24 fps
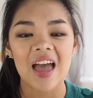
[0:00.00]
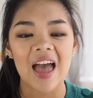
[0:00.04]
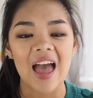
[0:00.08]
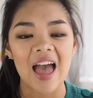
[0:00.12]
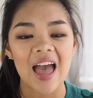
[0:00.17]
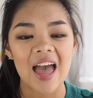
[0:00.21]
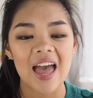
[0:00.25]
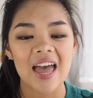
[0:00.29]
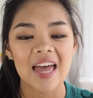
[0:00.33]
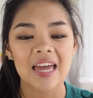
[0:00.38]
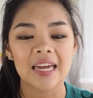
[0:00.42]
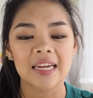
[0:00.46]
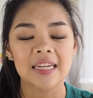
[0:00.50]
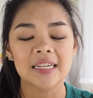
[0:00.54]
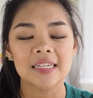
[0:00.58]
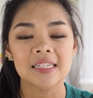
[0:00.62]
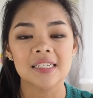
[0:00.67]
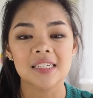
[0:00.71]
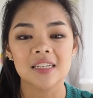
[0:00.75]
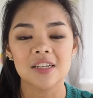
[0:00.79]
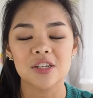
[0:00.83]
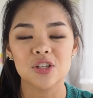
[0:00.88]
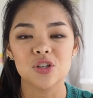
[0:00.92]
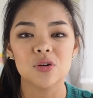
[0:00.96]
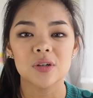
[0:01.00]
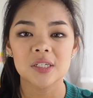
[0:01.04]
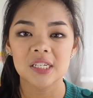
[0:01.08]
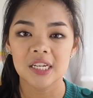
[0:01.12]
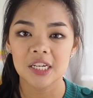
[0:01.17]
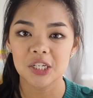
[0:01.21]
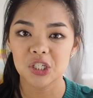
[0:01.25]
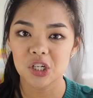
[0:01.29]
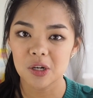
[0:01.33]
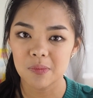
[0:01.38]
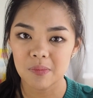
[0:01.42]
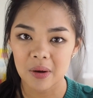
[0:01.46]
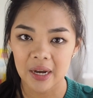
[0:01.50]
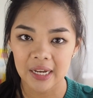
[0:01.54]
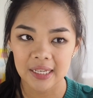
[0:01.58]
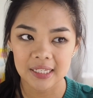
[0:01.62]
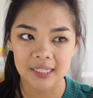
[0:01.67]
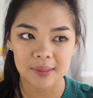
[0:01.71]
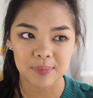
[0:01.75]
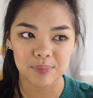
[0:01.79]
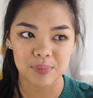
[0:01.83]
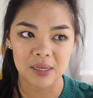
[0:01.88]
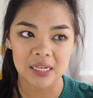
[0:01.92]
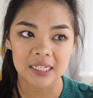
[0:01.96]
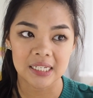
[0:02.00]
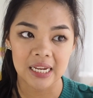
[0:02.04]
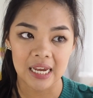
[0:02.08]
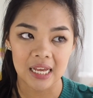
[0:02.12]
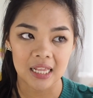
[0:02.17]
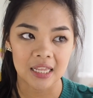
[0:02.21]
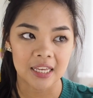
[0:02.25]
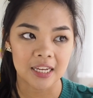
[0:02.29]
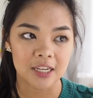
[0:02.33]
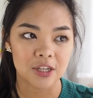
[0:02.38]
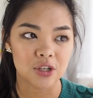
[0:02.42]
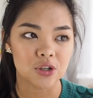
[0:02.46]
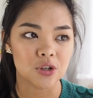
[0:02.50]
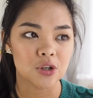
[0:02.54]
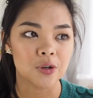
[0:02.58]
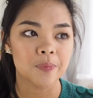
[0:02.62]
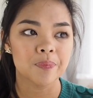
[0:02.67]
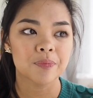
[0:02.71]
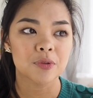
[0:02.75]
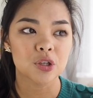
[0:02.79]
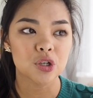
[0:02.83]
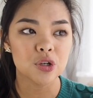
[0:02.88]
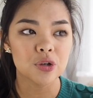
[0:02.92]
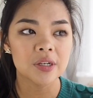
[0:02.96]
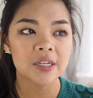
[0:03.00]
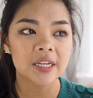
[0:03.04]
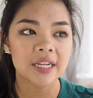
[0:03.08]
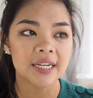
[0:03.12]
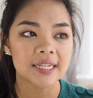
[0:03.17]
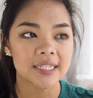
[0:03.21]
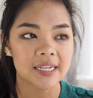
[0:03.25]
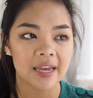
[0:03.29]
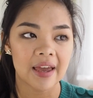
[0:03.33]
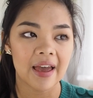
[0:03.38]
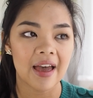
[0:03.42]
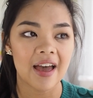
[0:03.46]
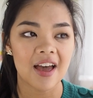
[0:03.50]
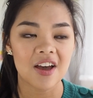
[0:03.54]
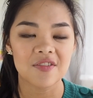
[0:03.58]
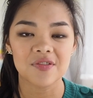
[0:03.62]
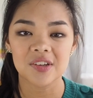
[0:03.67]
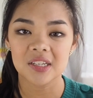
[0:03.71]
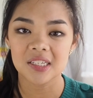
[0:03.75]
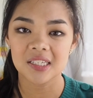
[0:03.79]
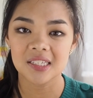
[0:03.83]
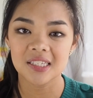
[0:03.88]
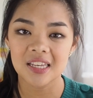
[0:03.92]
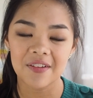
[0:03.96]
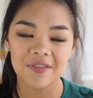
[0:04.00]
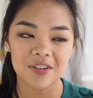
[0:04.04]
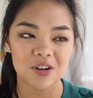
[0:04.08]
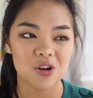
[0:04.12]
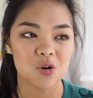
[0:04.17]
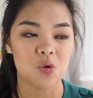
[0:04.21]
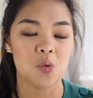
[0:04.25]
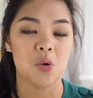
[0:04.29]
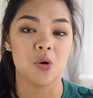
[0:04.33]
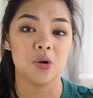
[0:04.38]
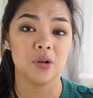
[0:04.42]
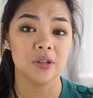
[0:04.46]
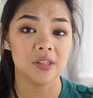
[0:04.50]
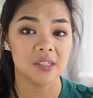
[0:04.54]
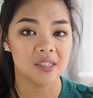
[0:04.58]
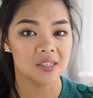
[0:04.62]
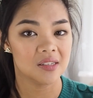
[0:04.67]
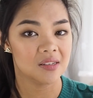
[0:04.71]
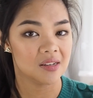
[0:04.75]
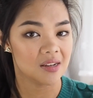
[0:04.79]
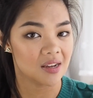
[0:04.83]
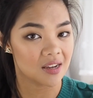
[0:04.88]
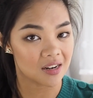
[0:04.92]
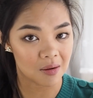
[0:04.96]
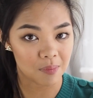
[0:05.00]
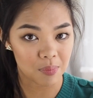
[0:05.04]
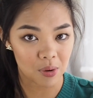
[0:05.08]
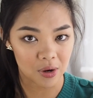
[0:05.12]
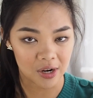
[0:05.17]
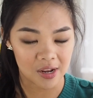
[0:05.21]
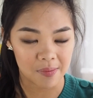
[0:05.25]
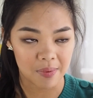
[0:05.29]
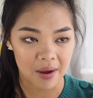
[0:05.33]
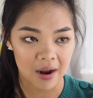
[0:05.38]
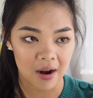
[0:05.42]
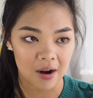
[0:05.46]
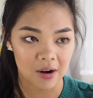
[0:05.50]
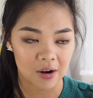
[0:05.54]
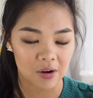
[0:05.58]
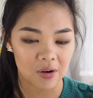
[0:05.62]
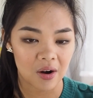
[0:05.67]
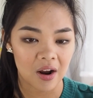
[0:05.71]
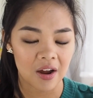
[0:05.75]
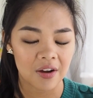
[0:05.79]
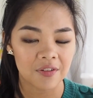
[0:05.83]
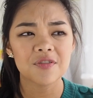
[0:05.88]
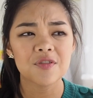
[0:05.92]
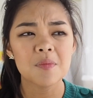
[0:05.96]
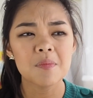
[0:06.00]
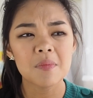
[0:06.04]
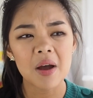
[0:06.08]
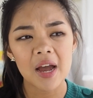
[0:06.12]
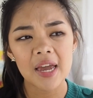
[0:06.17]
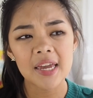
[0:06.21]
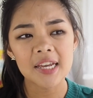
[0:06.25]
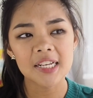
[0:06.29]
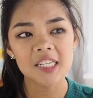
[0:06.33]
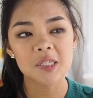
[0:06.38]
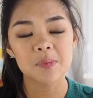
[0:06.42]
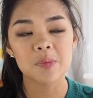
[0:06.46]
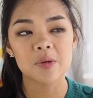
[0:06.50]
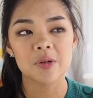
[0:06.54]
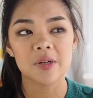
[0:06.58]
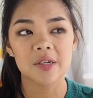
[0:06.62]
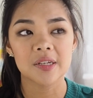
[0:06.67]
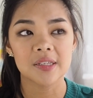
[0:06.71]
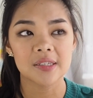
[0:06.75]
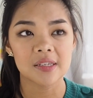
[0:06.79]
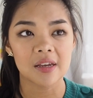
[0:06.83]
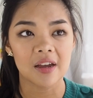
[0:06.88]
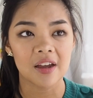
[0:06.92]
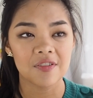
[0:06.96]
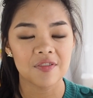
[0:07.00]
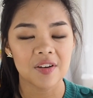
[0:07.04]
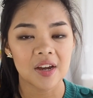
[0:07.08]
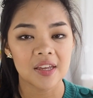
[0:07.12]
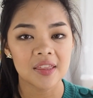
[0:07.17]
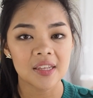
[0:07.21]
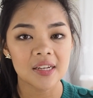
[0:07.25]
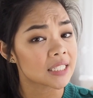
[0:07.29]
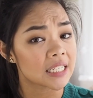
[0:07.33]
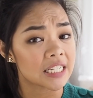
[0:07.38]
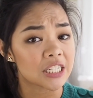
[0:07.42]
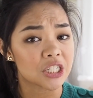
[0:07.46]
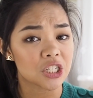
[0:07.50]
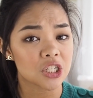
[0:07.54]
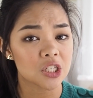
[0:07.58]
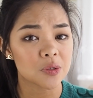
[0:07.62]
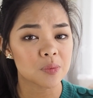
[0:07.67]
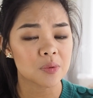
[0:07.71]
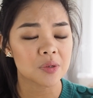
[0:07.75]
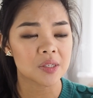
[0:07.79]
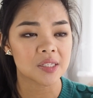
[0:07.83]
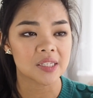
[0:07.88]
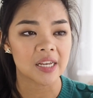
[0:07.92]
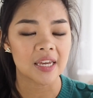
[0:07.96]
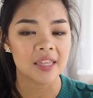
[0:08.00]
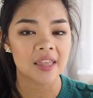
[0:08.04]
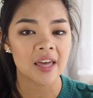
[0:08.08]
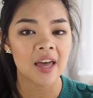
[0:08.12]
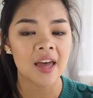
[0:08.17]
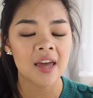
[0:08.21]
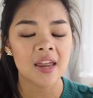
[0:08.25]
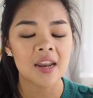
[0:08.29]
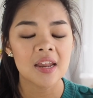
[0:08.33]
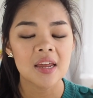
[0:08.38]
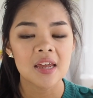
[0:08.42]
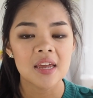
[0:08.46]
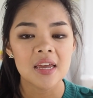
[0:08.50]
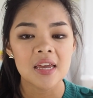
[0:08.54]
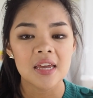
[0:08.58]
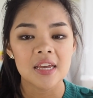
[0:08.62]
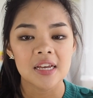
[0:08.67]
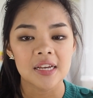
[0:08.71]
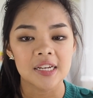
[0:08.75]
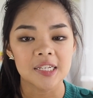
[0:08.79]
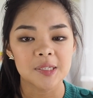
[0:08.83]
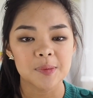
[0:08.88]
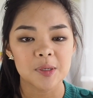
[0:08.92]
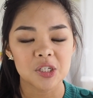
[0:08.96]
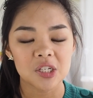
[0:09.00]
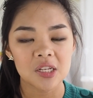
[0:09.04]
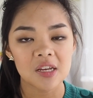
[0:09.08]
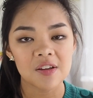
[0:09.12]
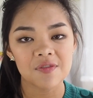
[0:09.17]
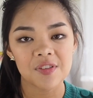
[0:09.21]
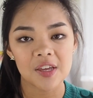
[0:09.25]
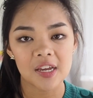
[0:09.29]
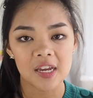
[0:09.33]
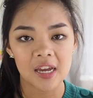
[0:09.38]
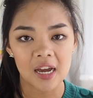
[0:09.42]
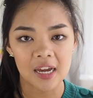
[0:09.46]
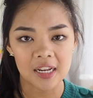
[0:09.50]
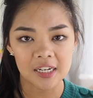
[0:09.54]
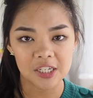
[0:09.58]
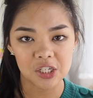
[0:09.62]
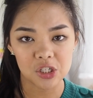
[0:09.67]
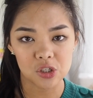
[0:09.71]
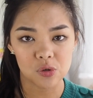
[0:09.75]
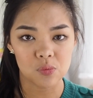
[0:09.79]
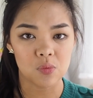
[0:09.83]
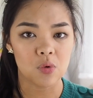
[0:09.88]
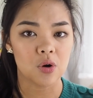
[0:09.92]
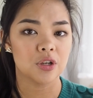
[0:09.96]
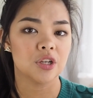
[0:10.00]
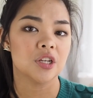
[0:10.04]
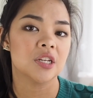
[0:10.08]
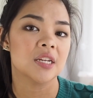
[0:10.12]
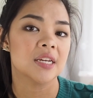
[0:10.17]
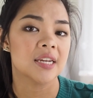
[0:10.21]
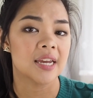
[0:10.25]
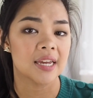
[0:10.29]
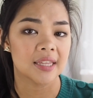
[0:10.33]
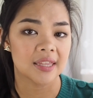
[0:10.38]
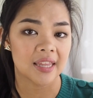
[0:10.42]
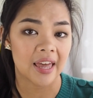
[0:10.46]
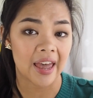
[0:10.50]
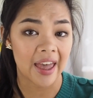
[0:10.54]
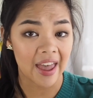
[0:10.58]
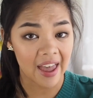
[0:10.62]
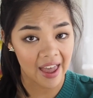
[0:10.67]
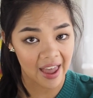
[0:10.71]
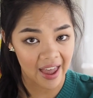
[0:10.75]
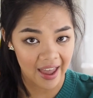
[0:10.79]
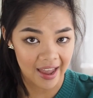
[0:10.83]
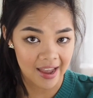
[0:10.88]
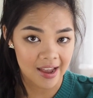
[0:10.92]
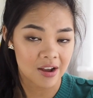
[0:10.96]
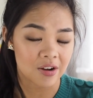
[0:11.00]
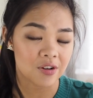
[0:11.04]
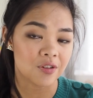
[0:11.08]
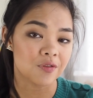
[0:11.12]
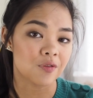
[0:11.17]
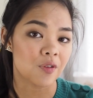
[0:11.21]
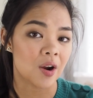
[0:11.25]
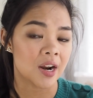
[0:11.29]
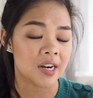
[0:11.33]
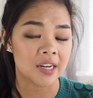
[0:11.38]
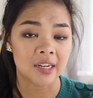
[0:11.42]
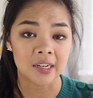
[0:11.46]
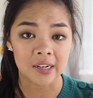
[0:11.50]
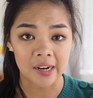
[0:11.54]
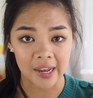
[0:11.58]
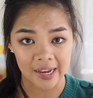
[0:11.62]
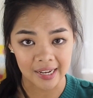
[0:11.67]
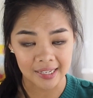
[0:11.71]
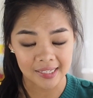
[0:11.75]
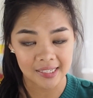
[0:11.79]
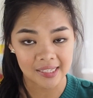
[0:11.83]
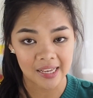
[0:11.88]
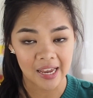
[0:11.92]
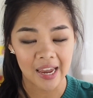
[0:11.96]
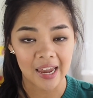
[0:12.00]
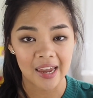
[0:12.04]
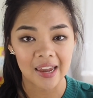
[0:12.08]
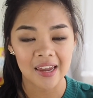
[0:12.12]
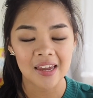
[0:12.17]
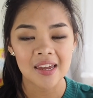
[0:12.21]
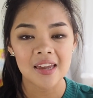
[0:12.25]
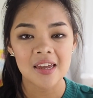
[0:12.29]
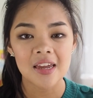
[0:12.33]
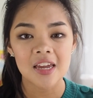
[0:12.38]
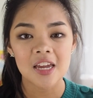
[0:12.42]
And your teacher might be telling you, you need to have 7 quotes in a body paragraph. From my experience, I find that teachers will say that, especially if they kind of just want you to get the hang of writing an essay.